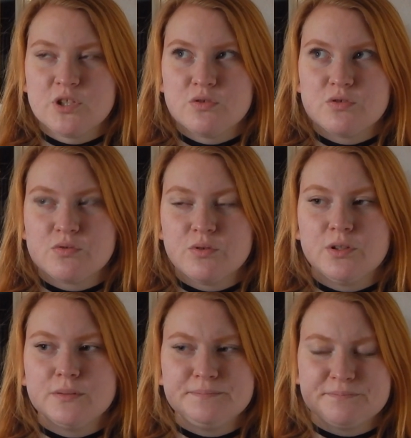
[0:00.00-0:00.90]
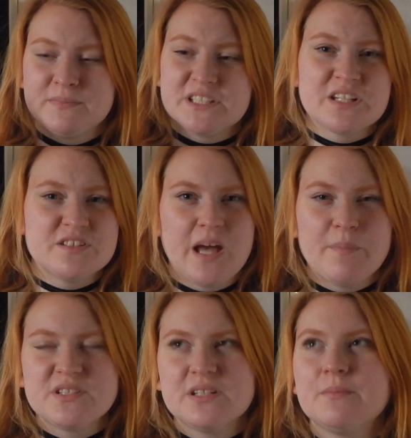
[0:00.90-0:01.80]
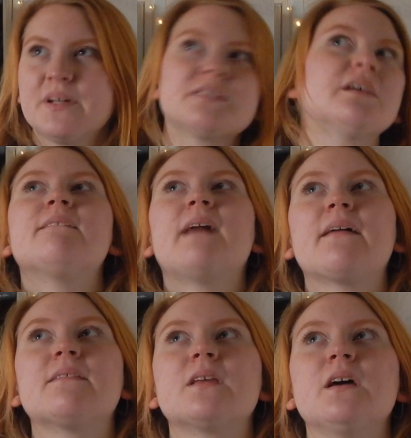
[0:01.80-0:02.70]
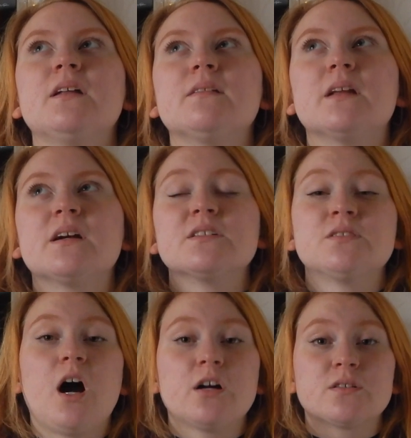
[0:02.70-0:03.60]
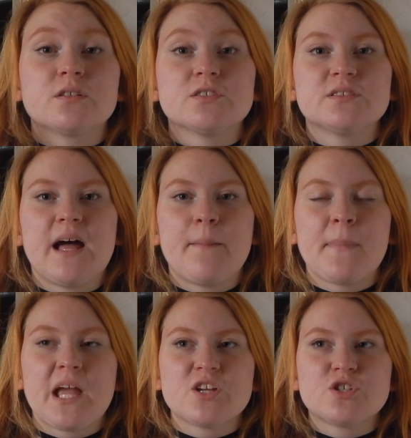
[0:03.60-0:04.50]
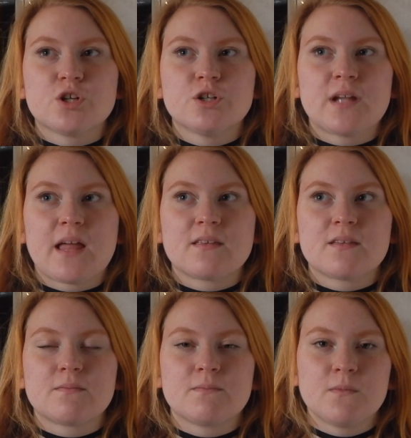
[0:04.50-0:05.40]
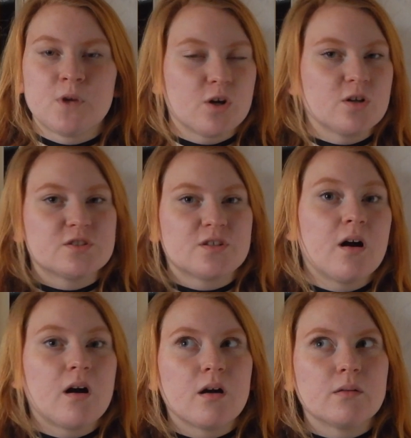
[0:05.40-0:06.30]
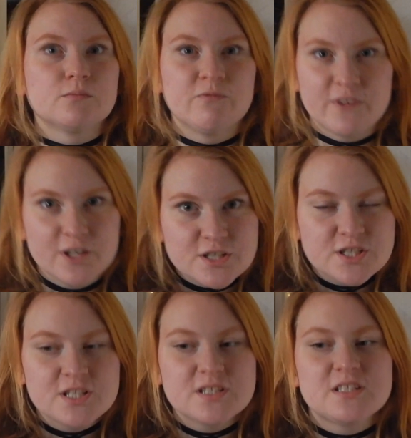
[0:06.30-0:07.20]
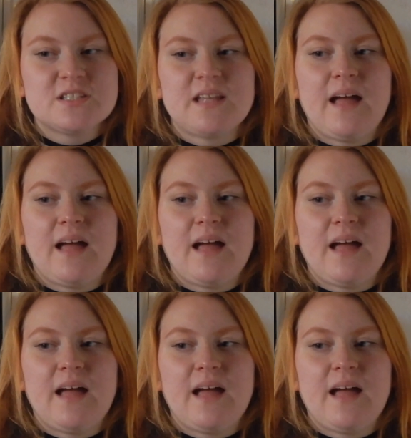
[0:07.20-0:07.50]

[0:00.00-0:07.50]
usual misconception, but that there's doctors that make sure that girls are virgins,